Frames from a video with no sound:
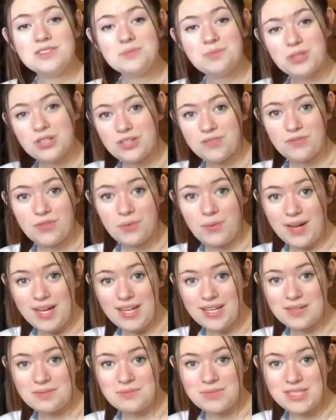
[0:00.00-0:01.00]
Book of the White
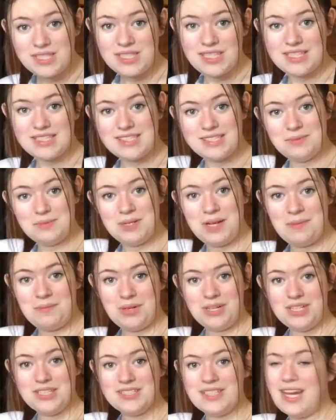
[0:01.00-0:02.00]
comes in
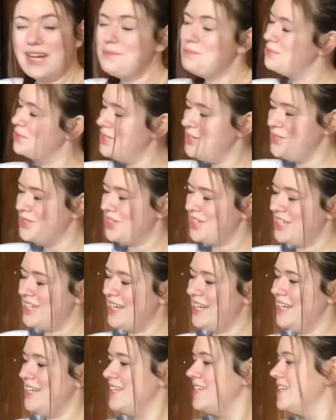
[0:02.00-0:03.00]
September, because I pre-ordered it.